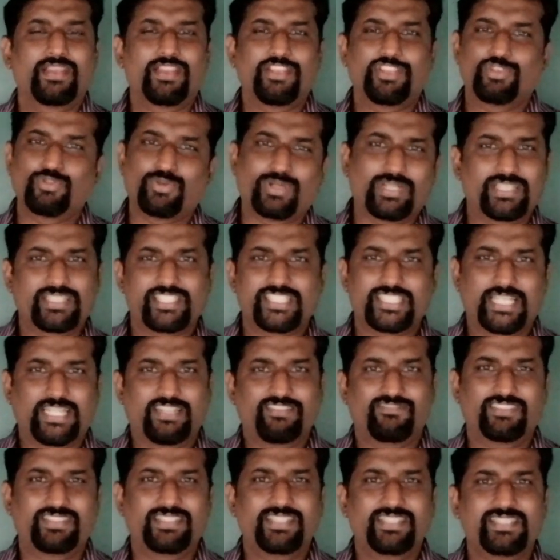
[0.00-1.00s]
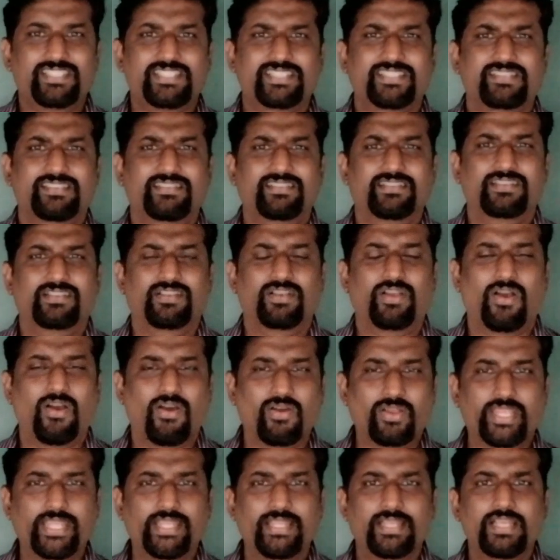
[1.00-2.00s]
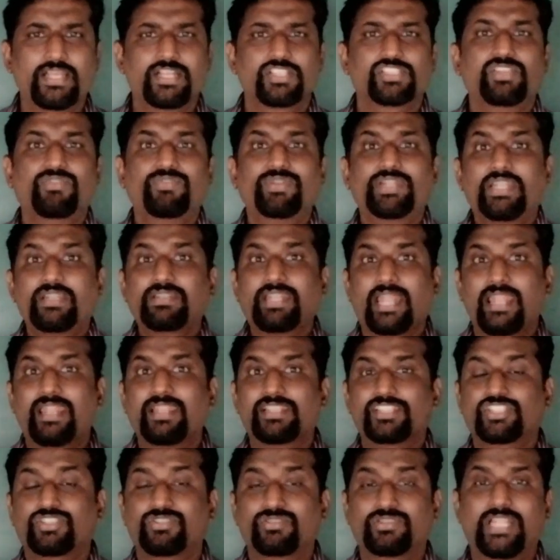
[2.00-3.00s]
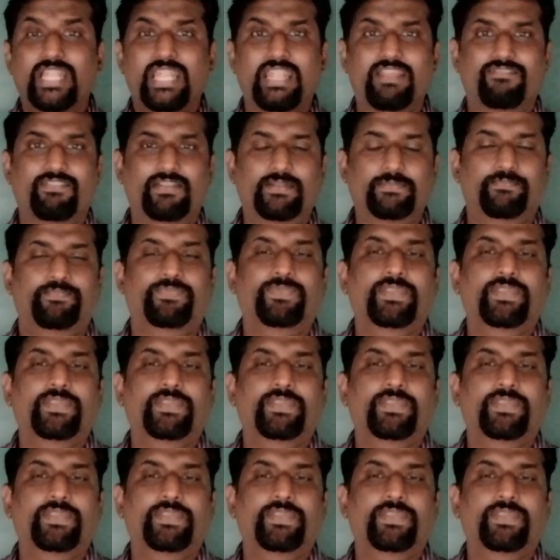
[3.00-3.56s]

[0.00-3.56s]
You understand with this? Okay, so it will tell us to the level.